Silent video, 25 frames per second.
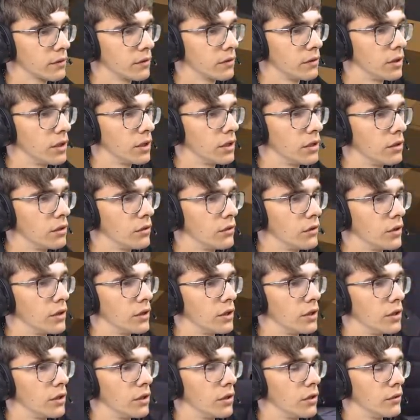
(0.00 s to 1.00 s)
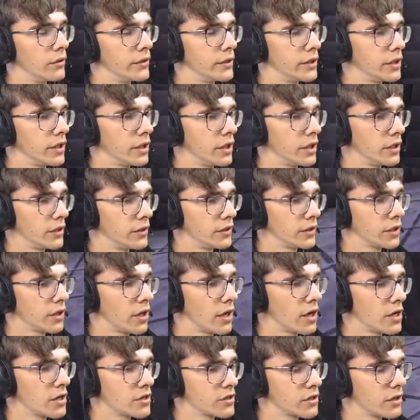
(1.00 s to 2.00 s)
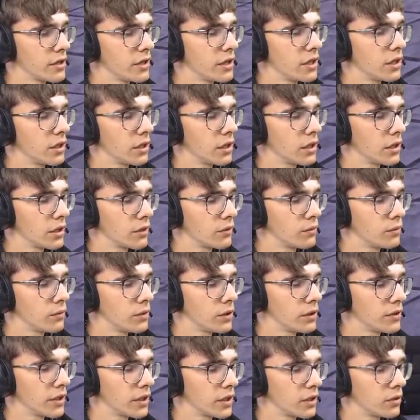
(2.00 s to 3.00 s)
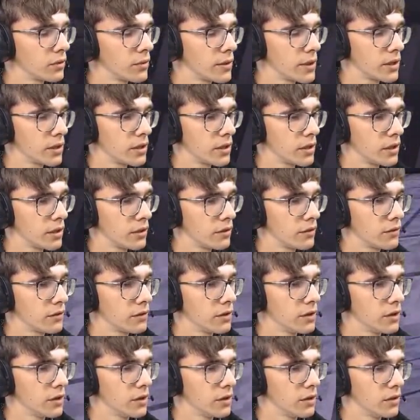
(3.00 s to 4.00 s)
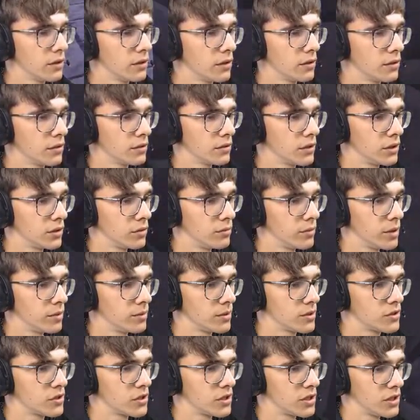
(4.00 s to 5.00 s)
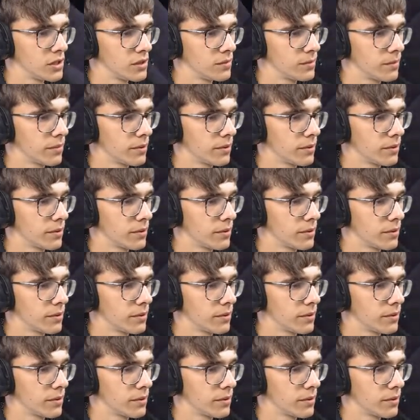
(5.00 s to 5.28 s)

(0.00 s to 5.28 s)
Oh no, the guys are here like who attack you at night. Can you maybe sleep?